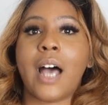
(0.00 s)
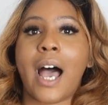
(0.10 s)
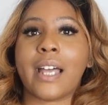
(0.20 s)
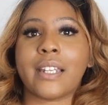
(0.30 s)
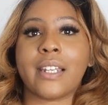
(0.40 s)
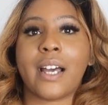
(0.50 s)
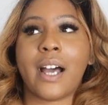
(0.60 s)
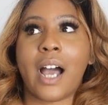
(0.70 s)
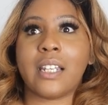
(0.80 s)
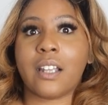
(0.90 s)
And
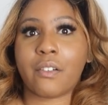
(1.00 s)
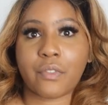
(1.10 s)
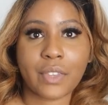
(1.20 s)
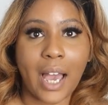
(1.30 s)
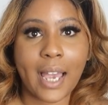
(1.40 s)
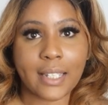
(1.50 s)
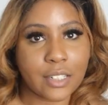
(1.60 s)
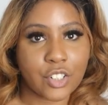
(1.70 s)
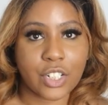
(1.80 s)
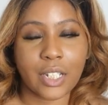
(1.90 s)
I love that
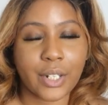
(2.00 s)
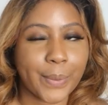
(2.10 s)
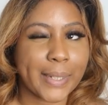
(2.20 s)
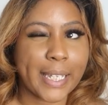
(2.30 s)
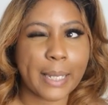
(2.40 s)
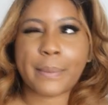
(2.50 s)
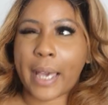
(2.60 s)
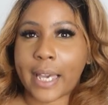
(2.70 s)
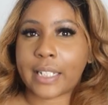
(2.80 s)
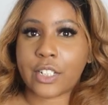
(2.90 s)
energy, and I want to keep
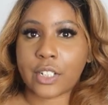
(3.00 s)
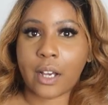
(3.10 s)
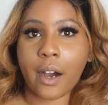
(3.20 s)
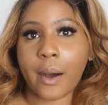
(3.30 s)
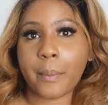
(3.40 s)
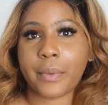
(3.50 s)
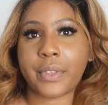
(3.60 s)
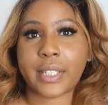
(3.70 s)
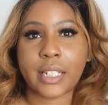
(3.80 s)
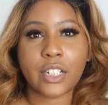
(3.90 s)
that energy up,
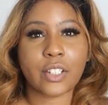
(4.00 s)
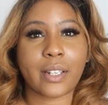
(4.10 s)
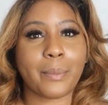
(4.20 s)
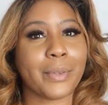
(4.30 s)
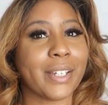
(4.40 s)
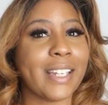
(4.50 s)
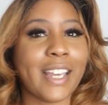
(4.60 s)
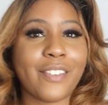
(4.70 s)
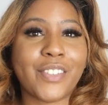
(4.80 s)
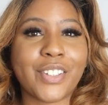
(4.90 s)
this energy that I'm bringing
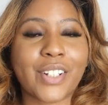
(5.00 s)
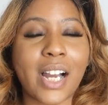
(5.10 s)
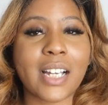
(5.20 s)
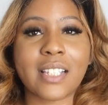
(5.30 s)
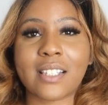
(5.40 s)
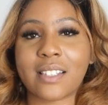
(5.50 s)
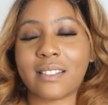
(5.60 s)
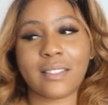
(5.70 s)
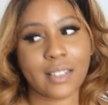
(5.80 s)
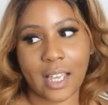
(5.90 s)
here for you guys.
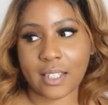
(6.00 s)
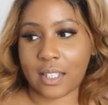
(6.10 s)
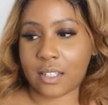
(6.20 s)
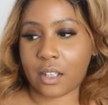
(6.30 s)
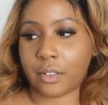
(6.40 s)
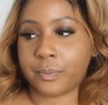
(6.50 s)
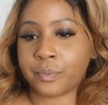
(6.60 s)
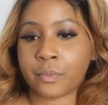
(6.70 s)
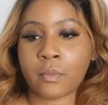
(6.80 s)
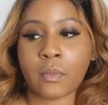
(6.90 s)
That's it. So
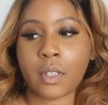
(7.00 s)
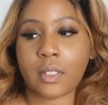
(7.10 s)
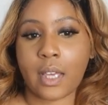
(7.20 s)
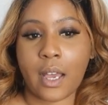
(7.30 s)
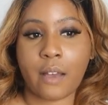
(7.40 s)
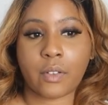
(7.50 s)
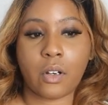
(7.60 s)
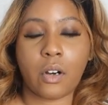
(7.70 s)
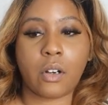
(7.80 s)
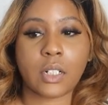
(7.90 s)
yeah, I've
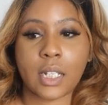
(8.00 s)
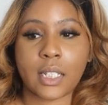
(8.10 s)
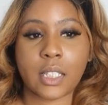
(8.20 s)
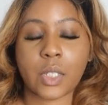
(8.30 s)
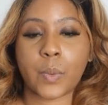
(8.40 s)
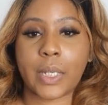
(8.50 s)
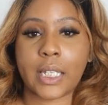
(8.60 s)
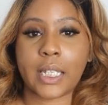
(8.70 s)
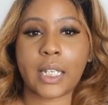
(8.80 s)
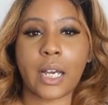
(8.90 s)
got a holiday this
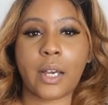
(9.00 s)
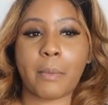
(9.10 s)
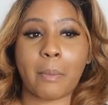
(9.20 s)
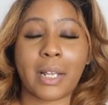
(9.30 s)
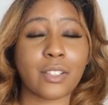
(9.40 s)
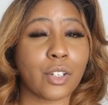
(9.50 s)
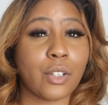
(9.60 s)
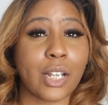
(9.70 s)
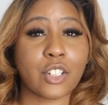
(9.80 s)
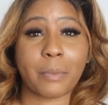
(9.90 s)
week. I plan to go
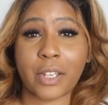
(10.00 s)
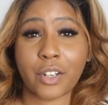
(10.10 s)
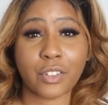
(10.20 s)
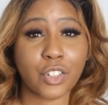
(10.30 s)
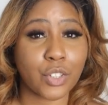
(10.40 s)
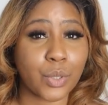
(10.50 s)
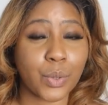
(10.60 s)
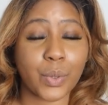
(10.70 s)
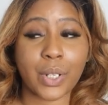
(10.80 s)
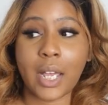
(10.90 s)
like Jamaica in
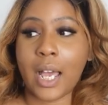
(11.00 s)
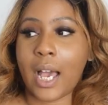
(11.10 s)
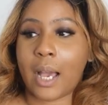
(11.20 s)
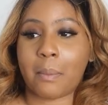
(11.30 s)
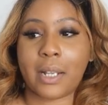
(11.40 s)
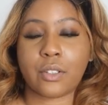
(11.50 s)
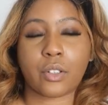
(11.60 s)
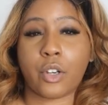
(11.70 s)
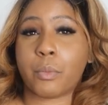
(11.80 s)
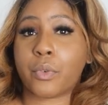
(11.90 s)
June. I plan to
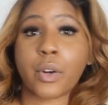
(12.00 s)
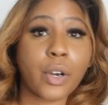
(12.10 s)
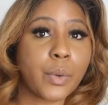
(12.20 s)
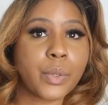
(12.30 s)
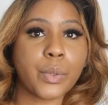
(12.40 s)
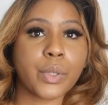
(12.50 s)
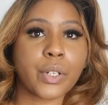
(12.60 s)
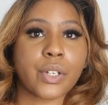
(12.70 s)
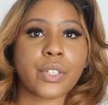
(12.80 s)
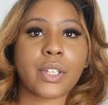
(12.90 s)
go Morocco in
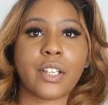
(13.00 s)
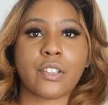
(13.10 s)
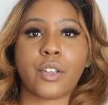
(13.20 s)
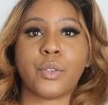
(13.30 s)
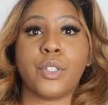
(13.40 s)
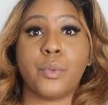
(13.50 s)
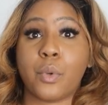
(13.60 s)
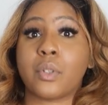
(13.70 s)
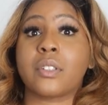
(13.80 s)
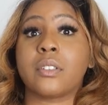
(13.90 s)
August. And so you
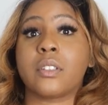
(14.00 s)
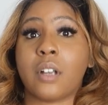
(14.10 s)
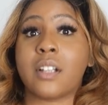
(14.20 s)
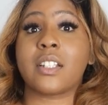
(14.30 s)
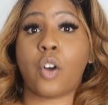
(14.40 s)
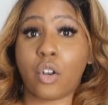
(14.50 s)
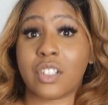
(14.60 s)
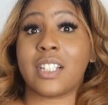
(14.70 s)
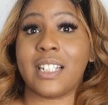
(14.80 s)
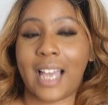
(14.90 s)
will start to
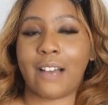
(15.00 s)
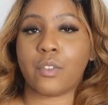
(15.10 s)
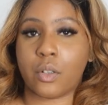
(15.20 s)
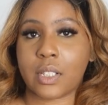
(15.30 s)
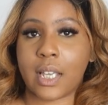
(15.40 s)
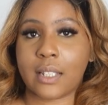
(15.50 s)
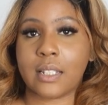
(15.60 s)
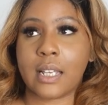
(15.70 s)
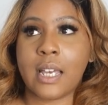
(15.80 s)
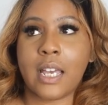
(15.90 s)
constantly have
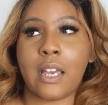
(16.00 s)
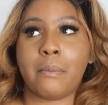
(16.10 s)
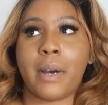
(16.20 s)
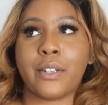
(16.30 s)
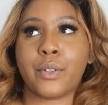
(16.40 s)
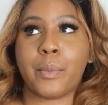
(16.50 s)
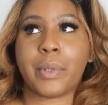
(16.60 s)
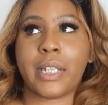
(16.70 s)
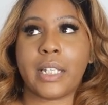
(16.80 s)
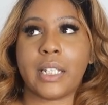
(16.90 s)
content. It might not
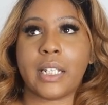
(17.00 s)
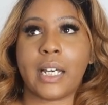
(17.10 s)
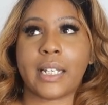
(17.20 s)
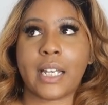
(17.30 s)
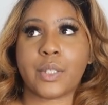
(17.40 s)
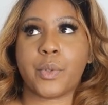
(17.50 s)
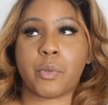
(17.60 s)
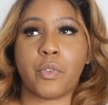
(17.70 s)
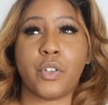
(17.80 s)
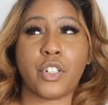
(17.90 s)
be like as it was
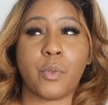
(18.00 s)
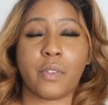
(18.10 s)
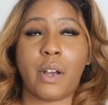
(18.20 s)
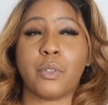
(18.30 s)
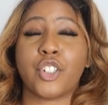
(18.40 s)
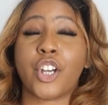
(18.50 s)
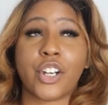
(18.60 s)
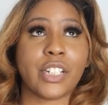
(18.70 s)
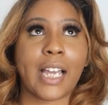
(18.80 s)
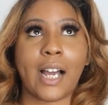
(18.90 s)
before, in terms of I was
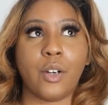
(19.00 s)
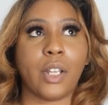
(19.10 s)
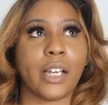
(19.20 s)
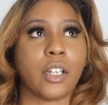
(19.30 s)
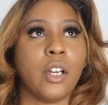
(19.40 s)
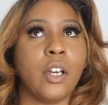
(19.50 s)
churning out, like,